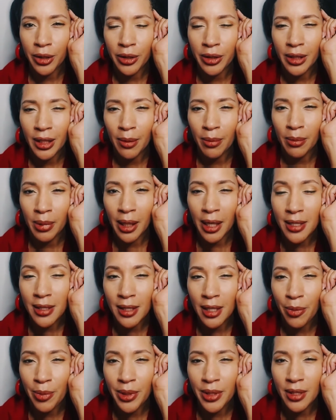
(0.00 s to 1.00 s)
I'm guessing it's
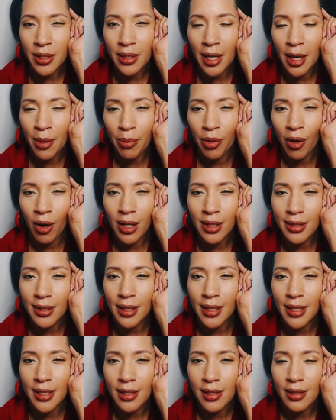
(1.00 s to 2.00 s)
the same
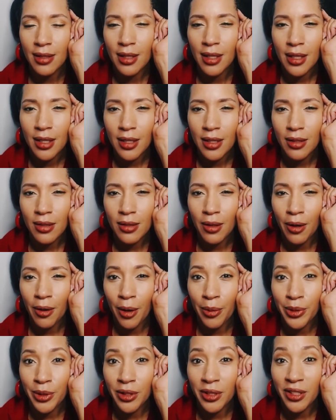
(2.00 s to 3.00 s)
process. So I was
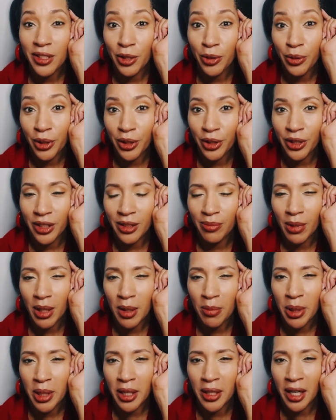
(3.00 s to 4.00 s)
still good.
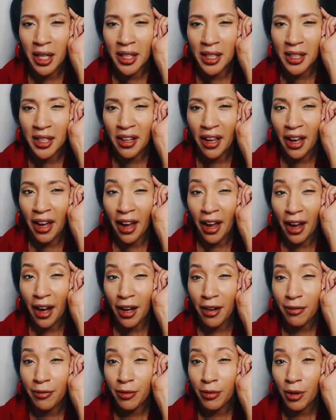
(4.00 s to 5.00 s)
Maybe I get
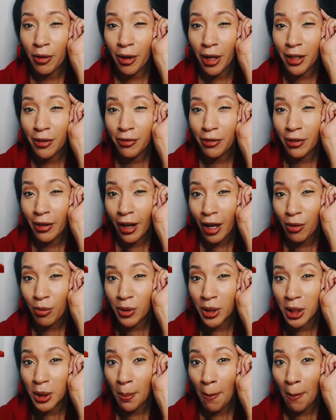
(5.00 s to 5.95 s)
half credit for that one.